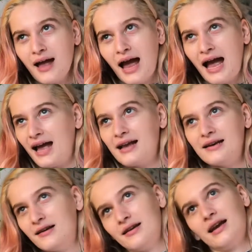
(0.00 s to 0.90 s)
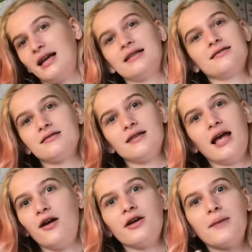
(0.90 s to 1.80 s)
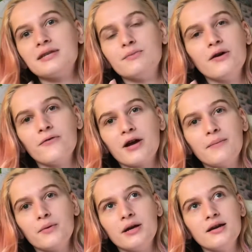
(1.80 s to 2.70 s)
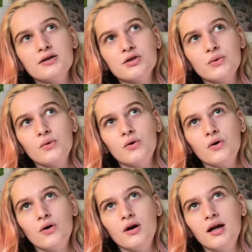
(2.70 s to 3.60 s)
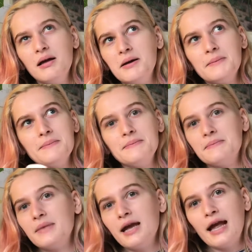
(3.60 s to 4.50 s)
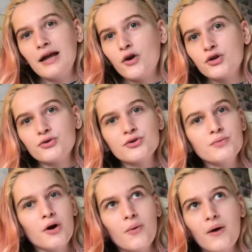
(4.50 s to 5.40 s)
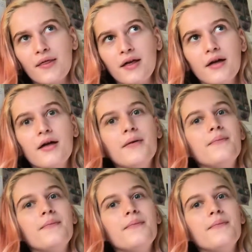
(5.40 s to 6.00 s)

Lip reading: and it gets held up somewhere for a couple of weeks, or it goes through some hot weather,